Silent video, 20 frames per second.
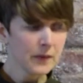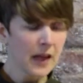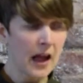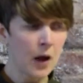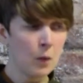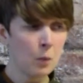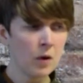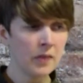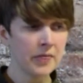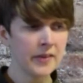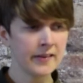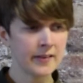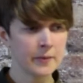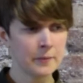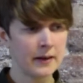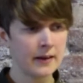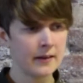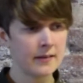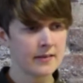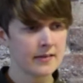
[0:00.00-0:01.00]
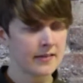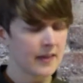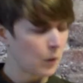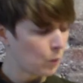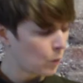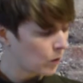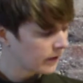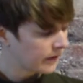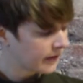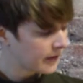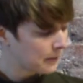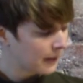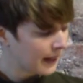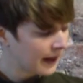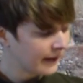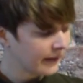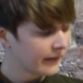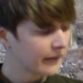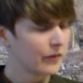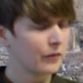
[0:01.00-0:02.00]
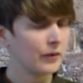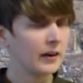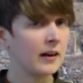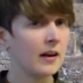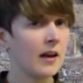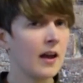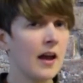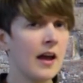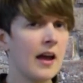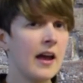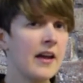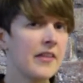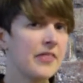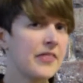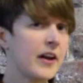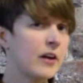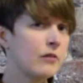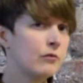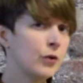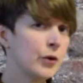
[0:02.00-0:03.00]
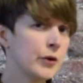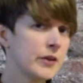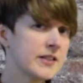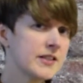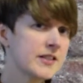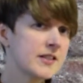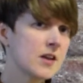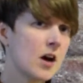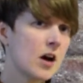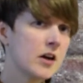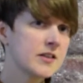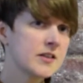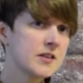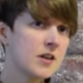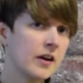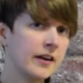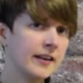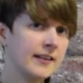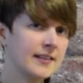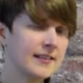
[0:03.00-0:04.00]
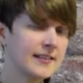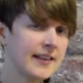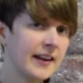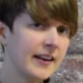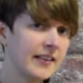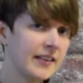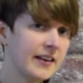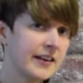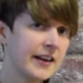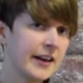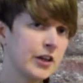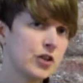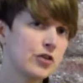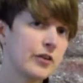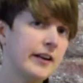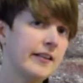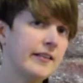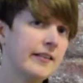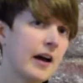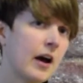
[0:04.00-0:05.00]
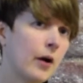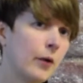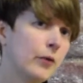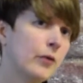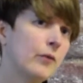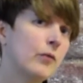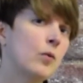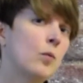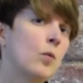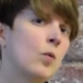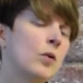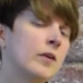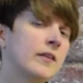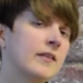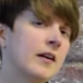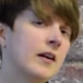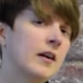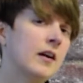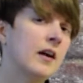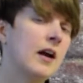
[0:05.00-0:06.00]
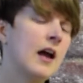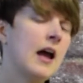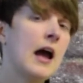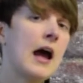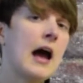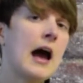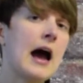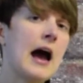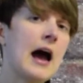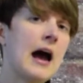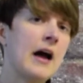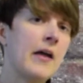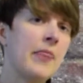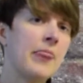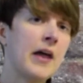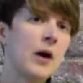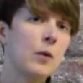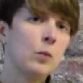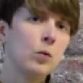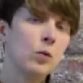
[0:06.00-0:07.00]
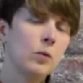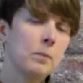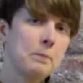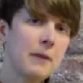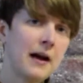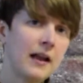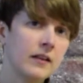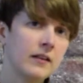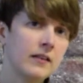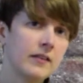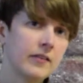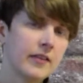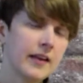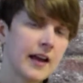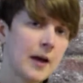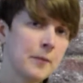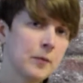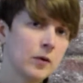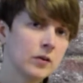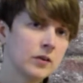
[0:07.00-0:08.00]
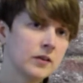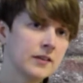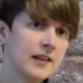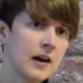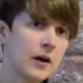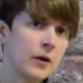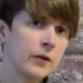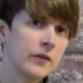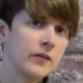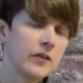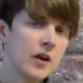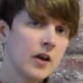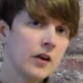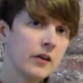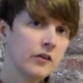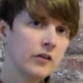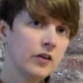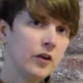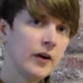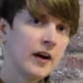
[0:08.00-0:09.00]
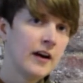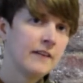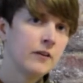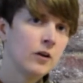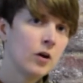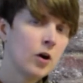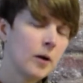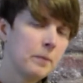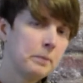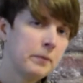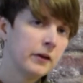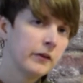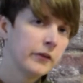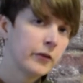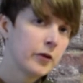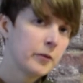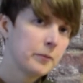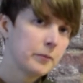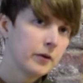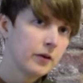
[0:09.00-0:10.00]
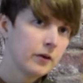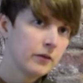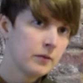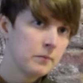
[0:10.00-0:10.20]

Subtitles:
And what this means is that once the plants are in, their roots are starting to take the nitrates out of the water, and that will balance the chemicals out, so you haven't got a build-up of